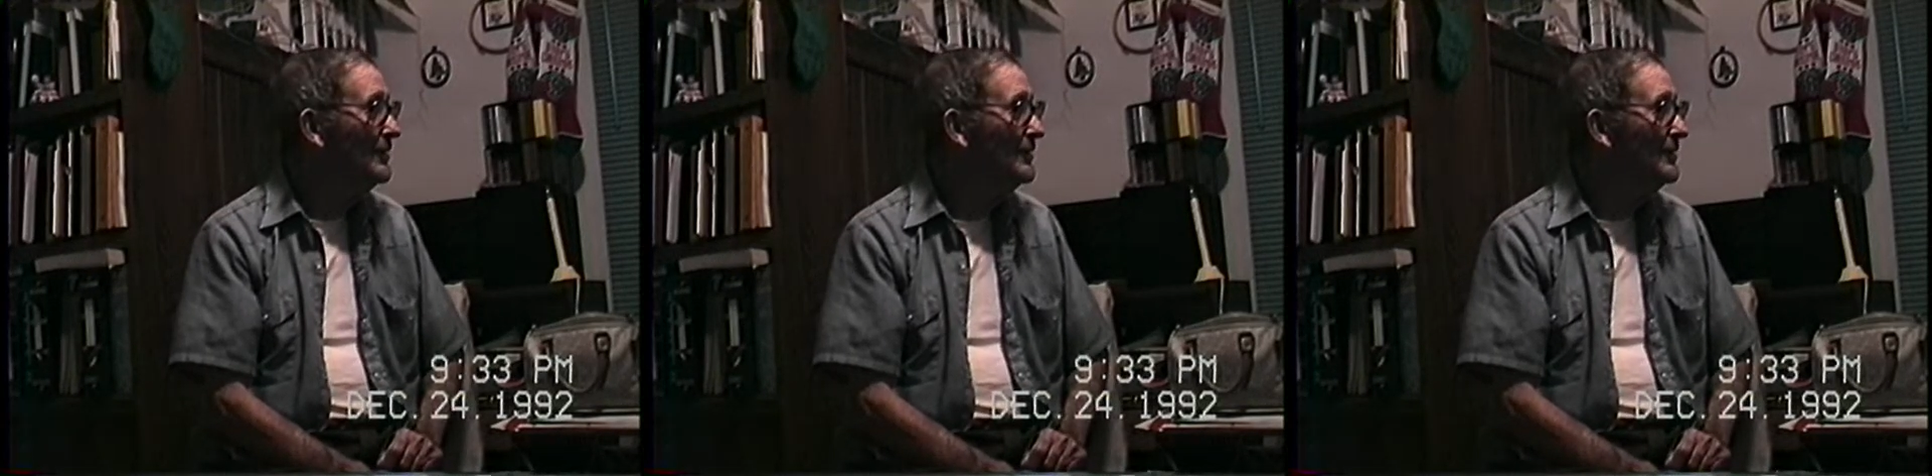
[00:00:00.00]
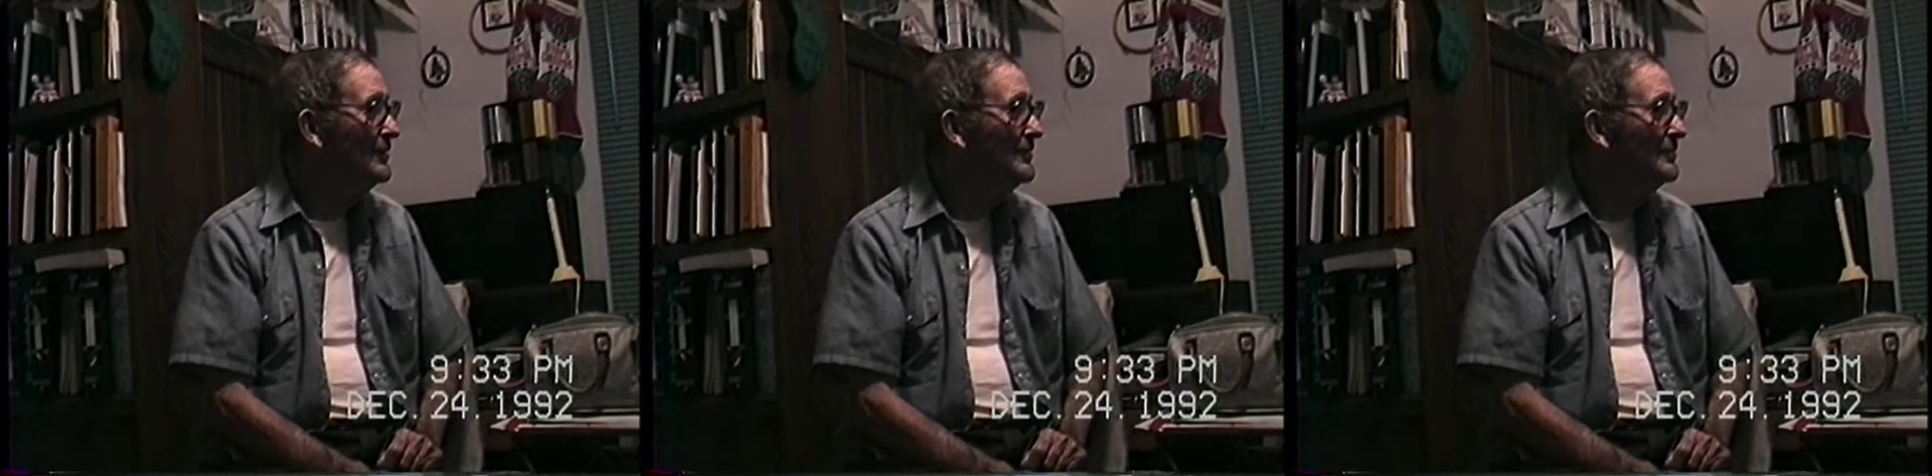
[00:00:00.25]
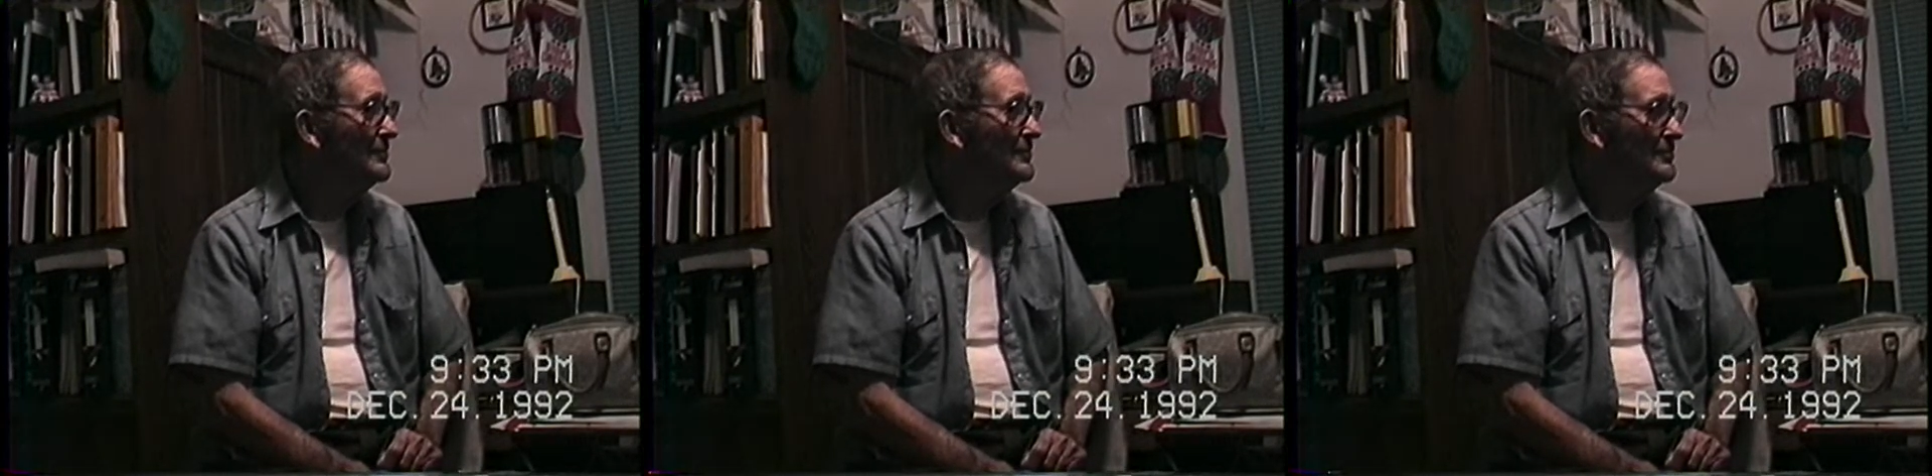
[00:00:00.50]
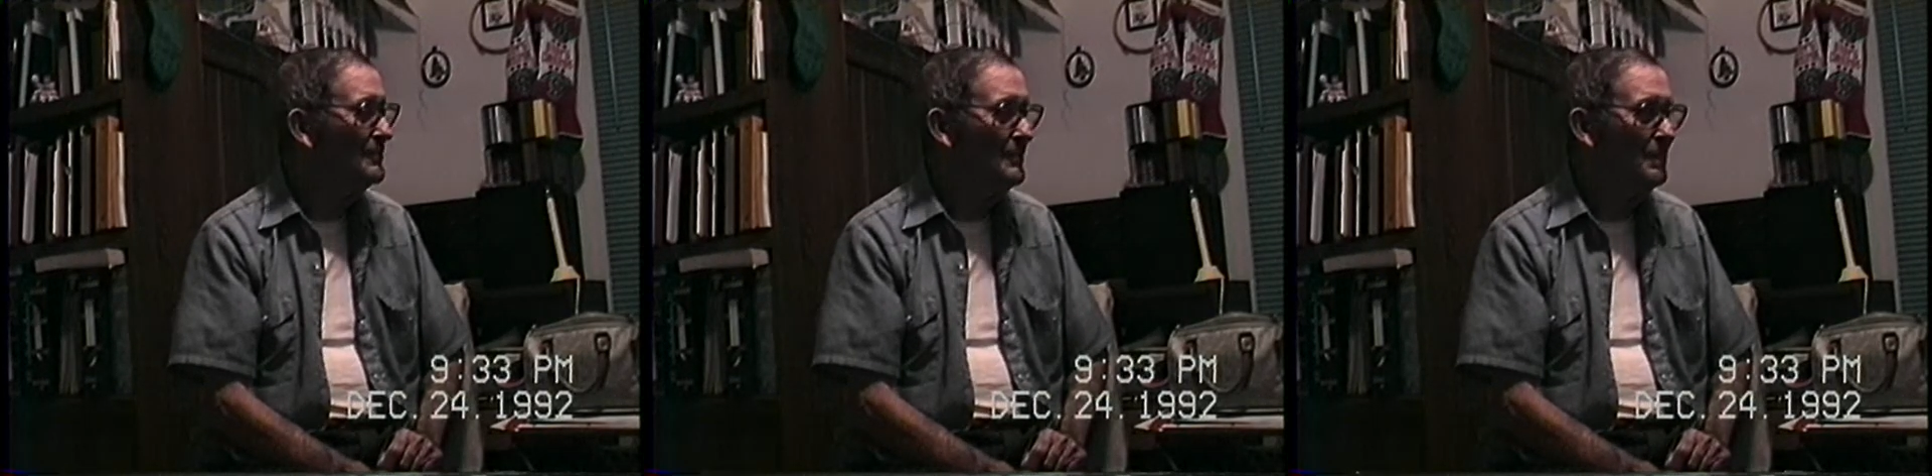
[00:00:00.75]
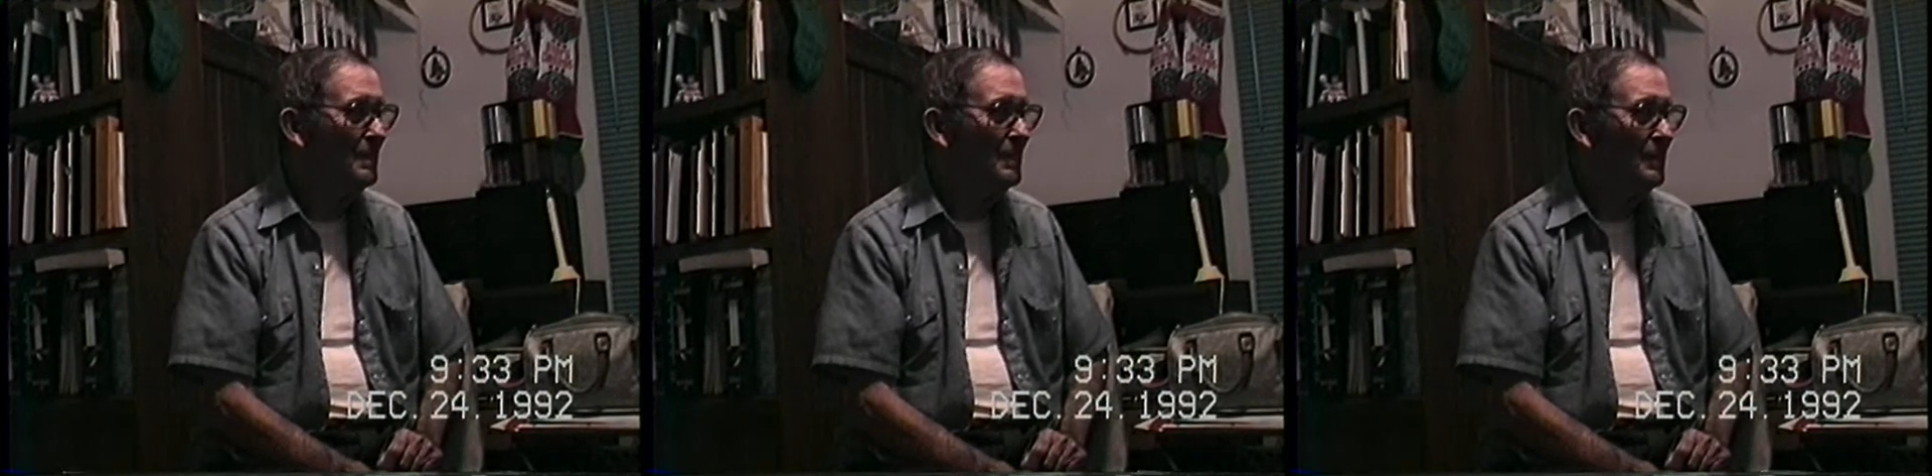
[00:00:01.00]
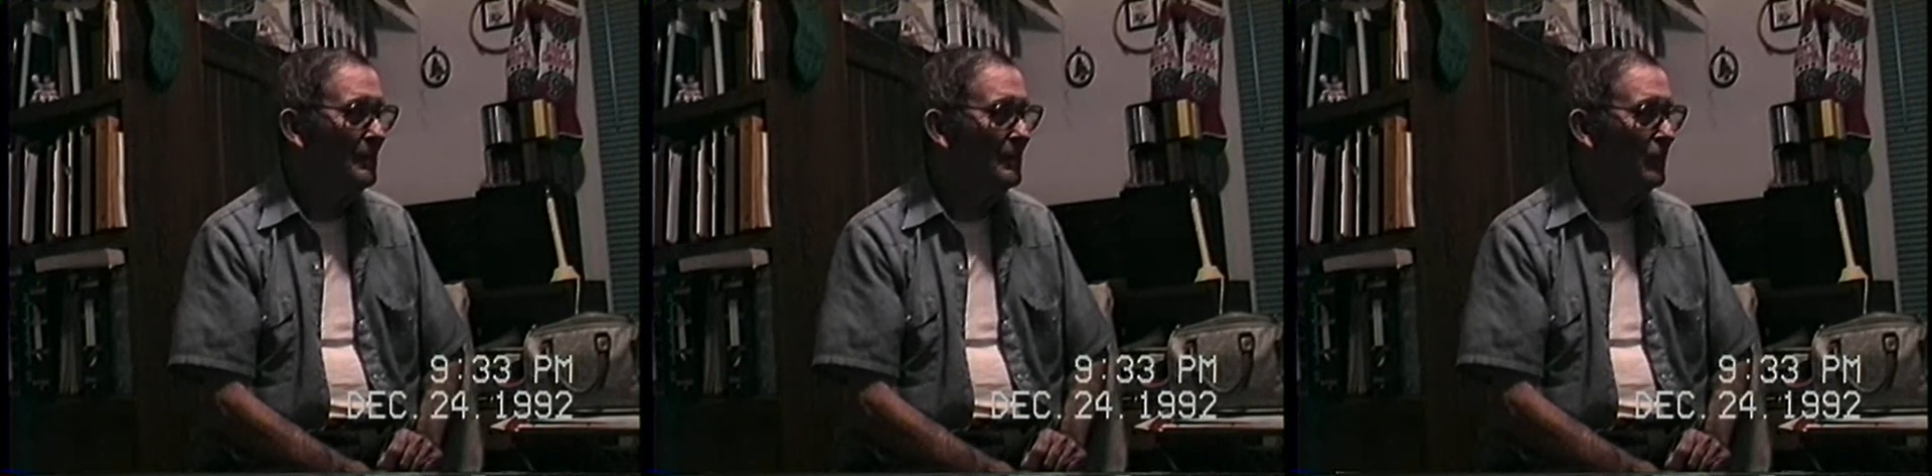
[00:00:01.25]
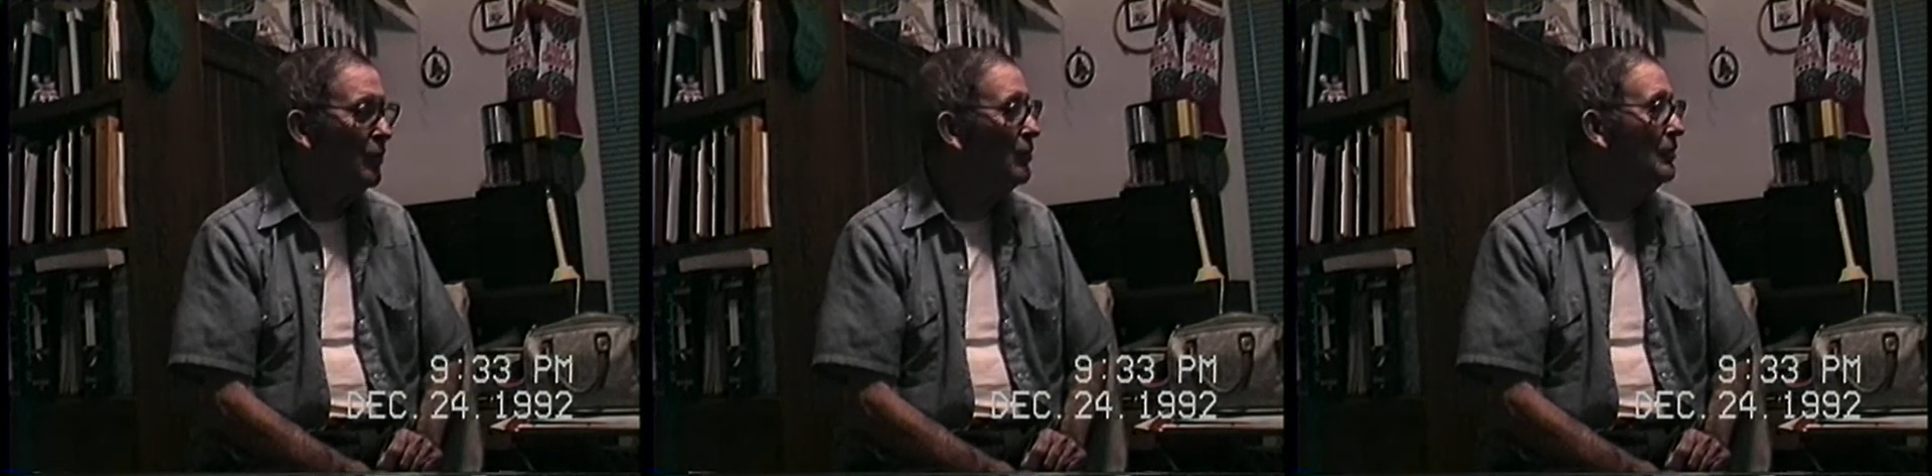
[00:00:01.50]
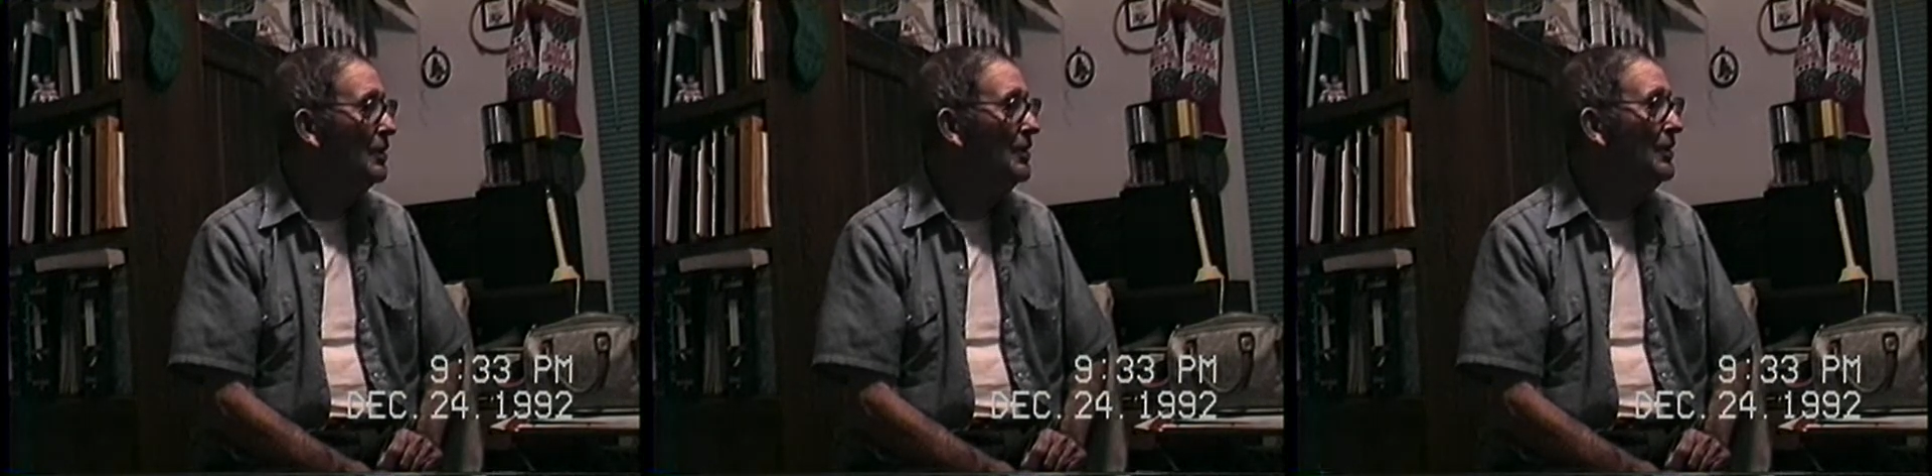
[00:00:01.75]
and
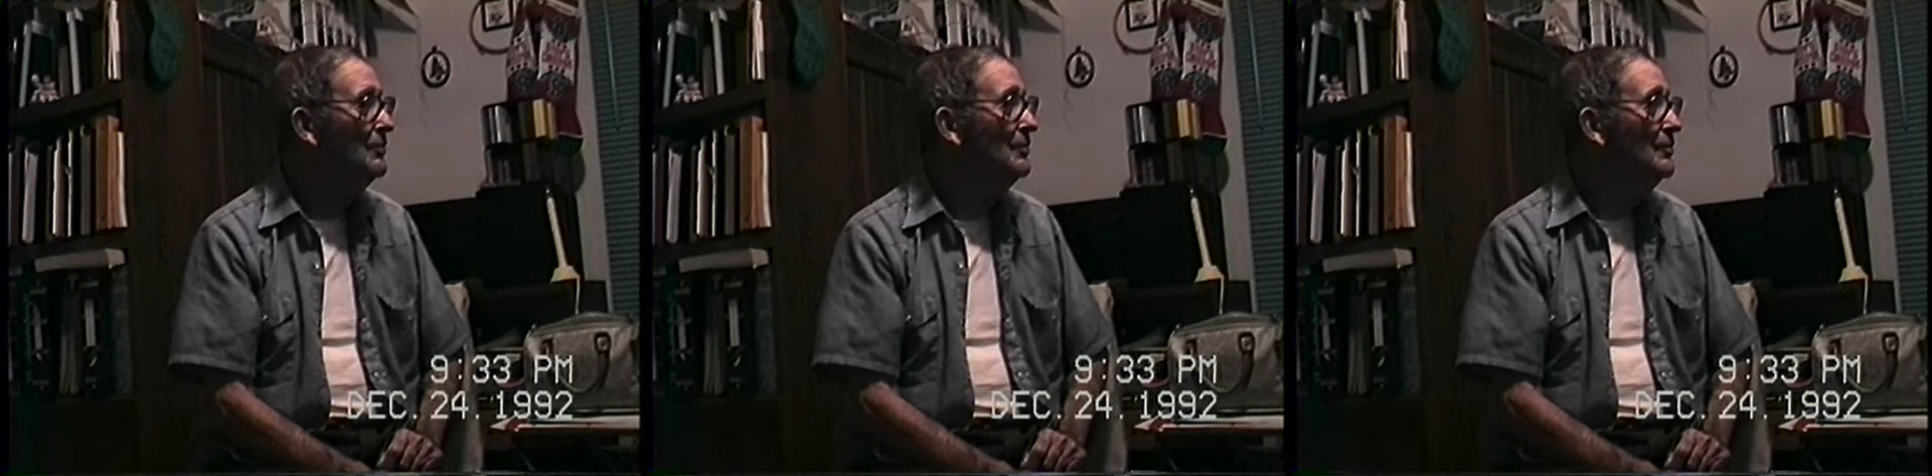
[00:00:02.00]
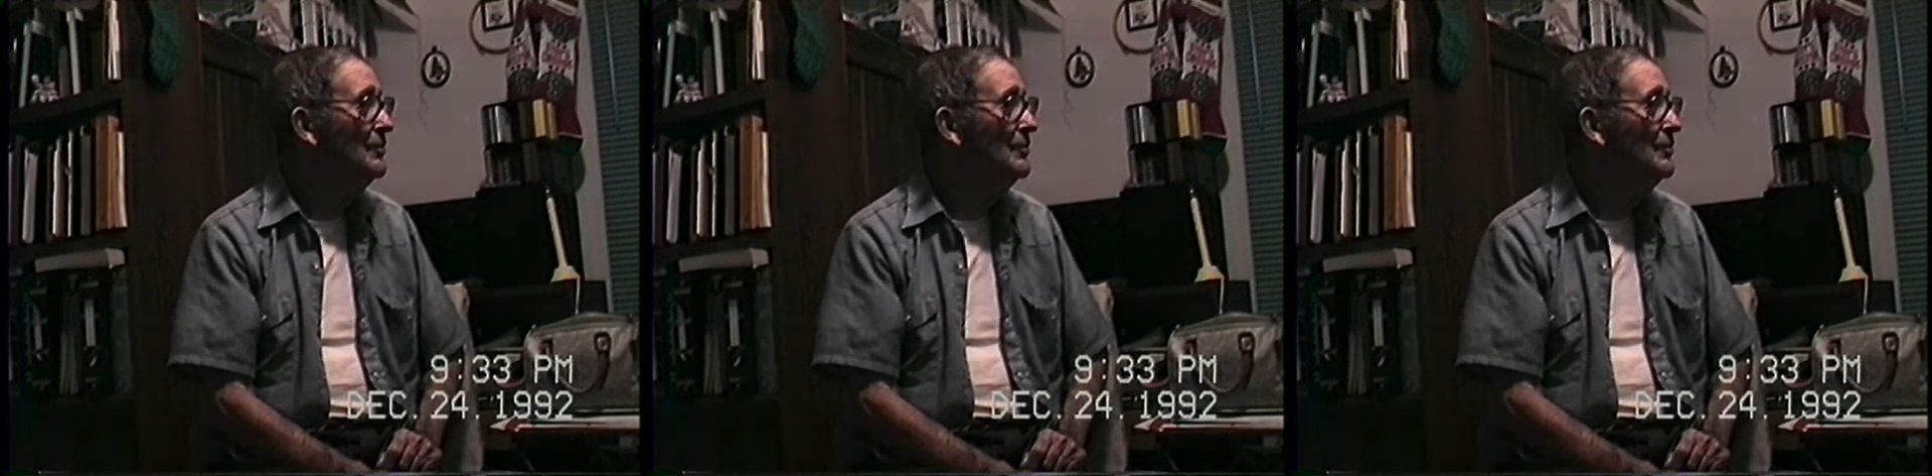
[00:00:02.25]
warm me up.